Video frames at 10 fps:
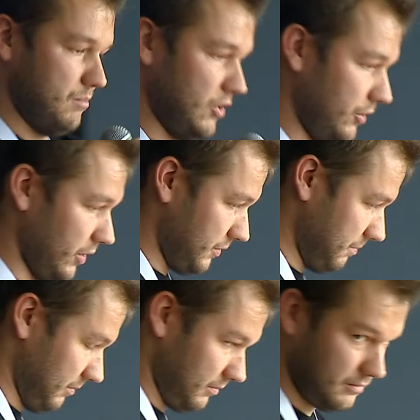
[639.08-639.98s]
period.
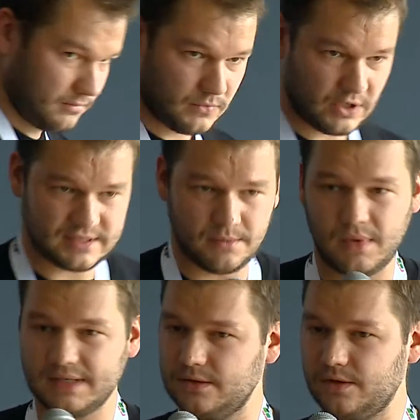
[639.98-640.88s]
It's a
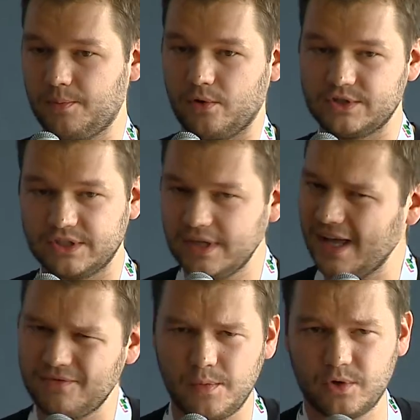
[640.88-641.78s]
must in a project. In a
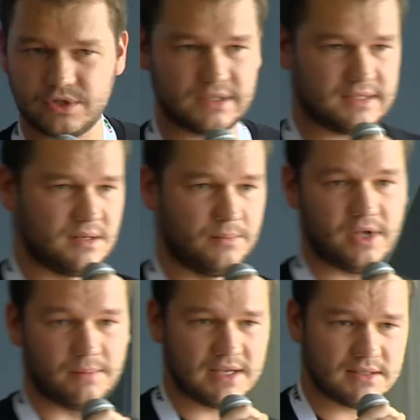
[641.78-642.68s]
healthy project, it's simply
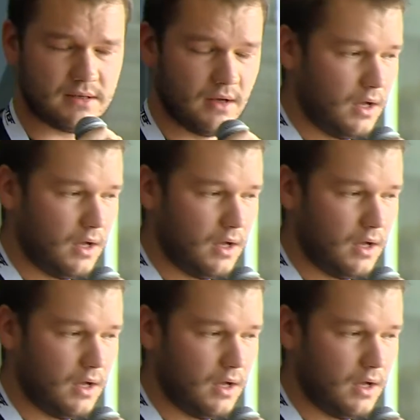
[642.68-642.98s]
a must.